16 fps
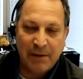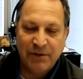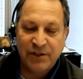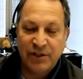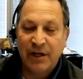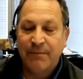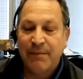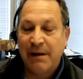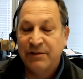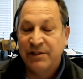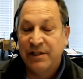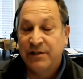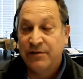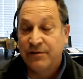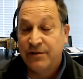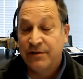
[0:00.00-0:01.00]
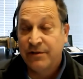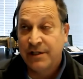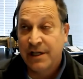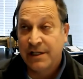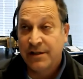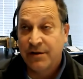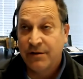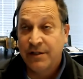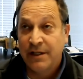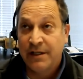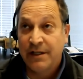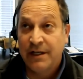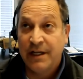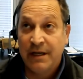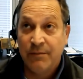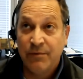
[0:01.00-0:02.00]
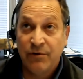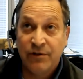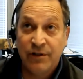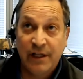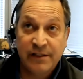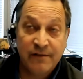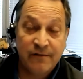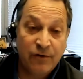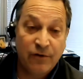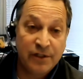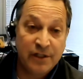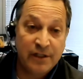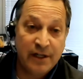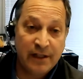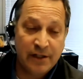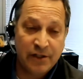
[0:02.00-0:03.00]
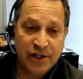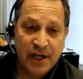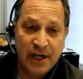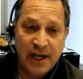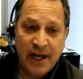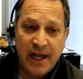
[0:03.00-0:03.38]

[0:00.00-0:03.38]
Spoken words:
you got published in 2013 in Hebrew, 2014 in English,